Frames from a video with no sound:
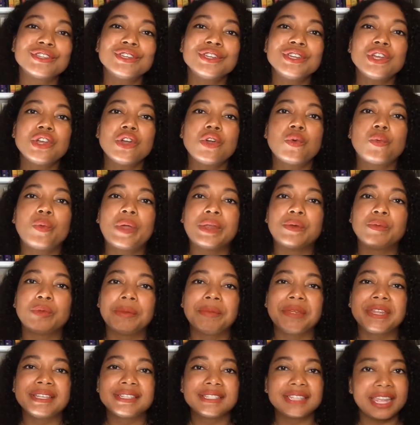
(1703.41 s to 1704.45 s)
when women
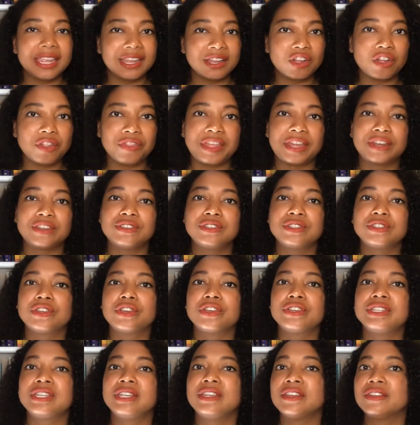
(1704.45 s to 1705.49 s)
take on that
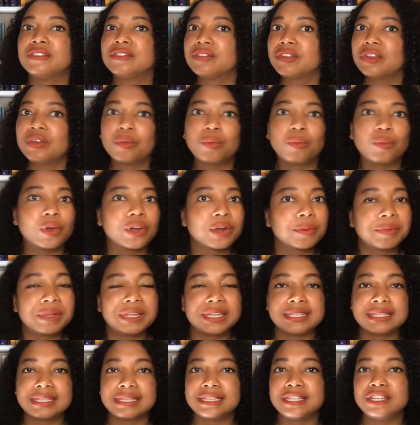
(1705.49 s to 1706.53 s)
assertive workplace
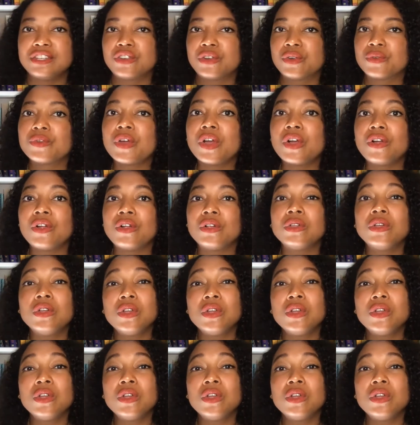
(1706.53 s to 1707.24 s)
leader role,